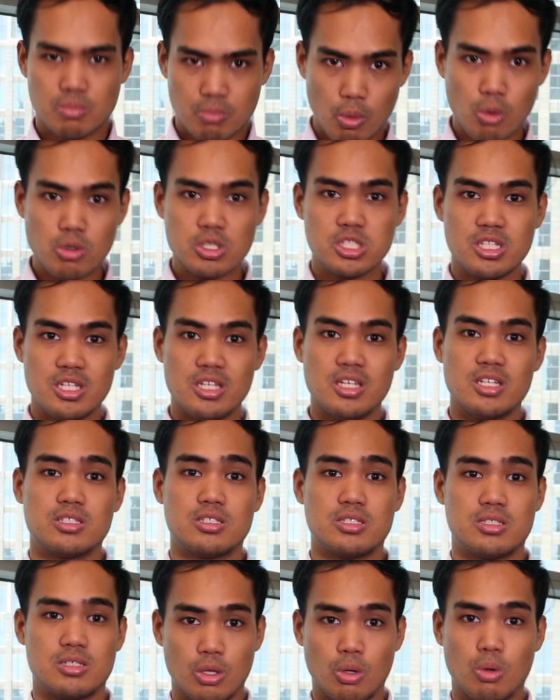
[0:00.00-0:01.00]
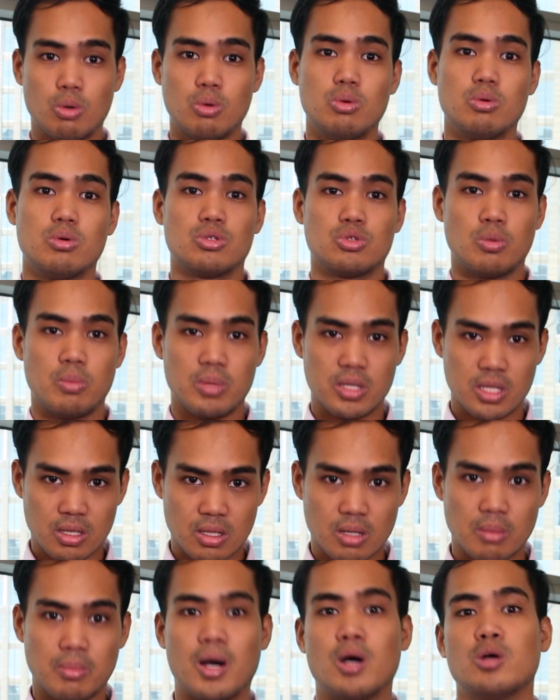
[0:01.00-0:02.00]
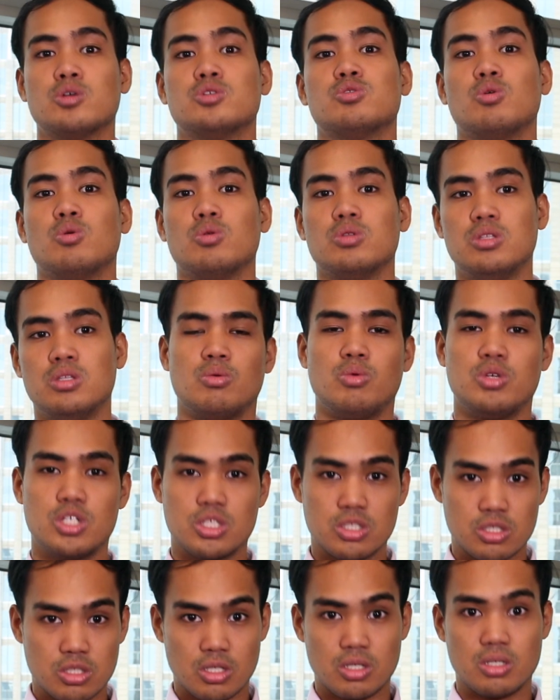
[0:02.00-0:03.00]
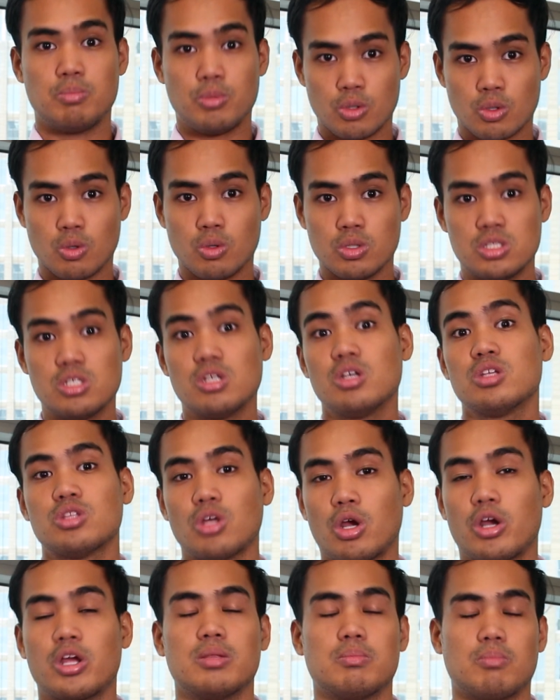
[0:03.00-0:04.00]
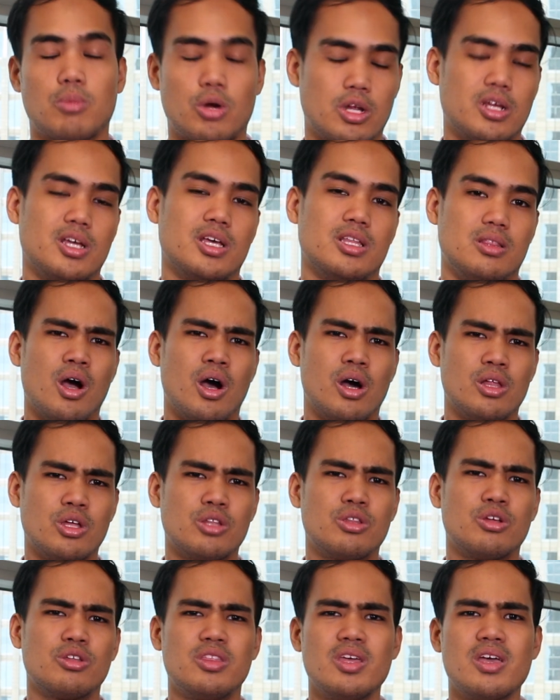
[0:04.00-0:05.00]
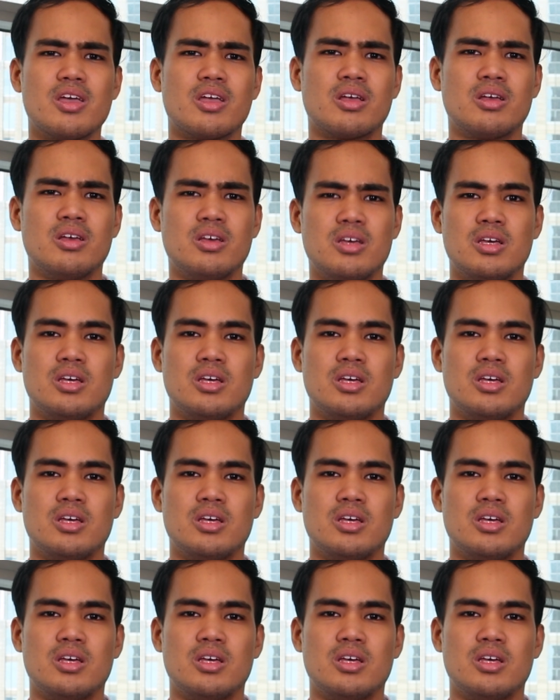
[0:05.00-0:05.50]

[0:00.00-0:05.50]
mostly its low to mid-income household, which is Pure Gold's target market. Another thing